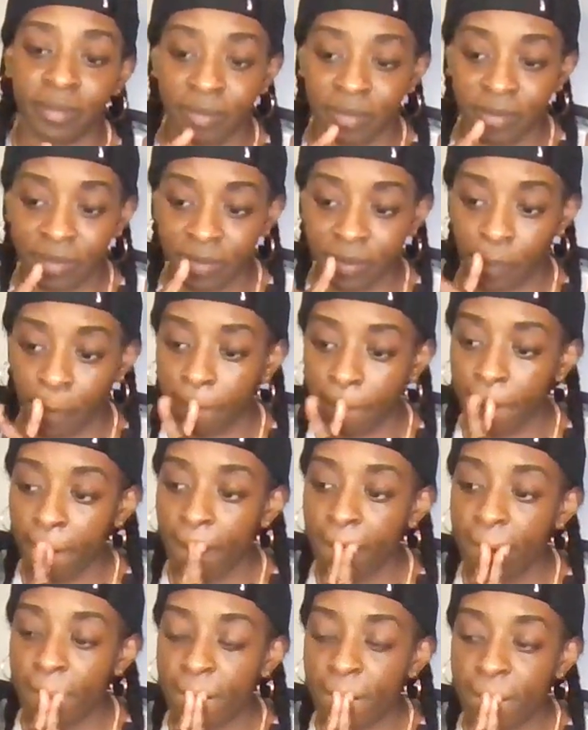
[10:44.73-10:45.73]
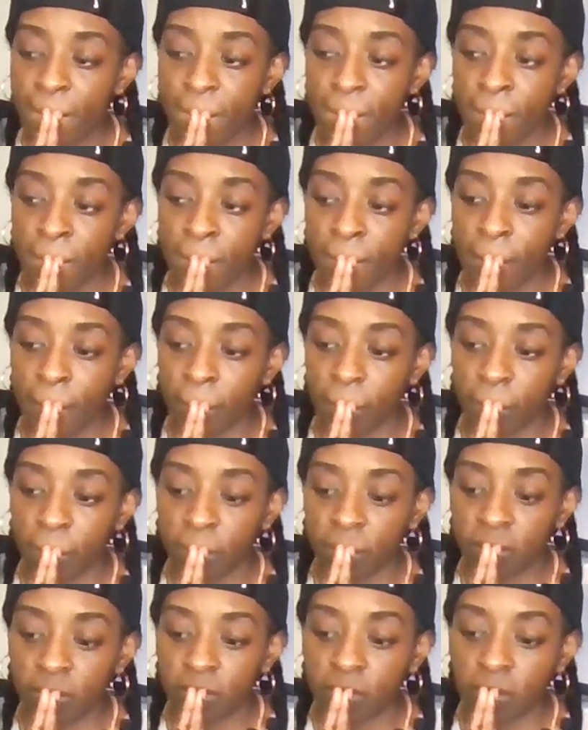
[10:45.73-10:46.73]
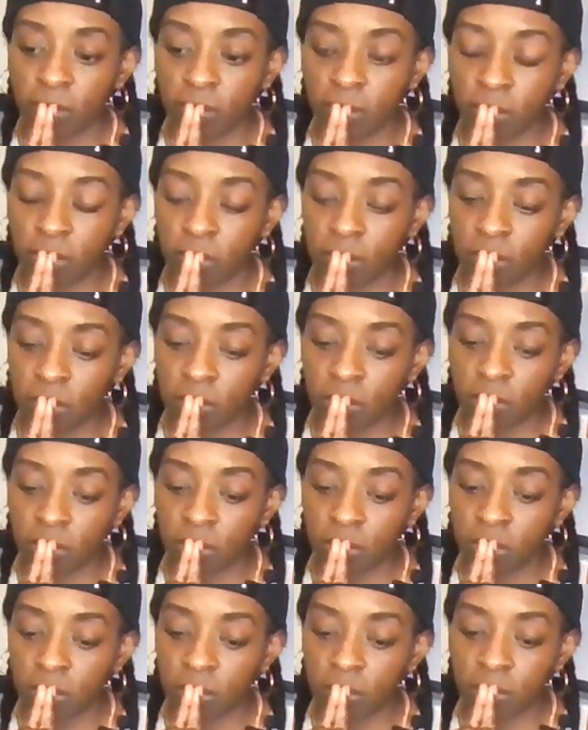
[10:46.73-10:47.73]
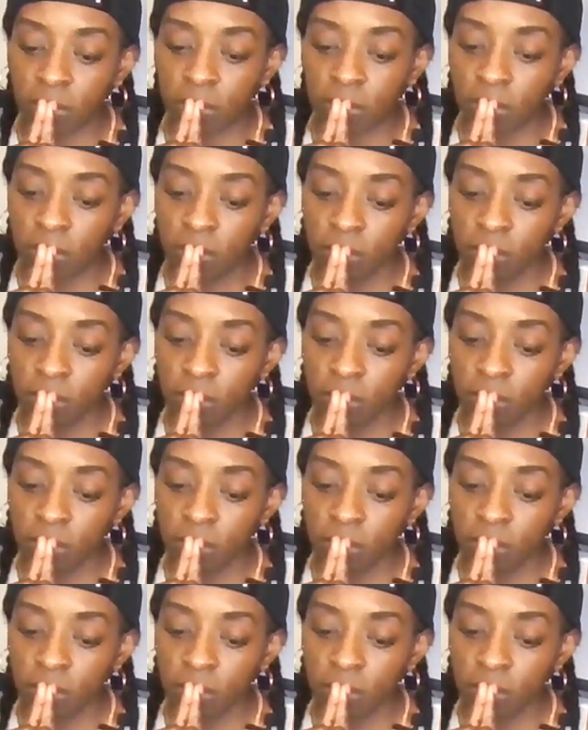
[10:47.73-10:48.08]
No one is speaking in this clip.